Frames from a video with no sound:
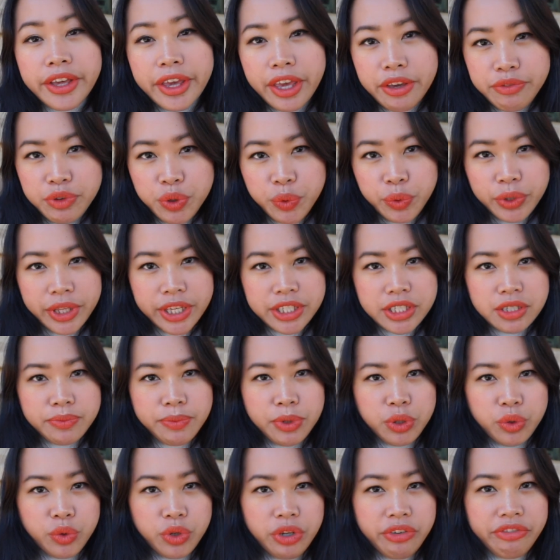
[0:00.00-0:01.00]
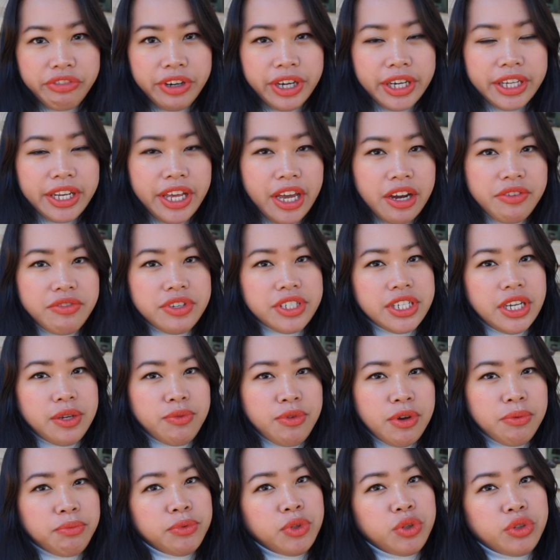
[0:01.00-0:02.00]
if you would like to be notified every time
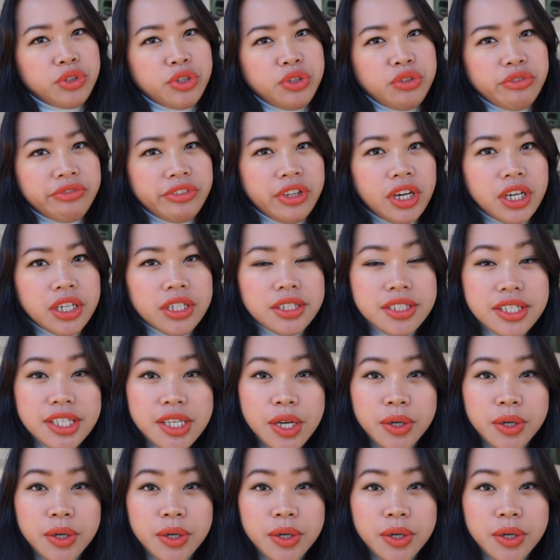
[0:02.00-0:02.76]
we upload a new vlog.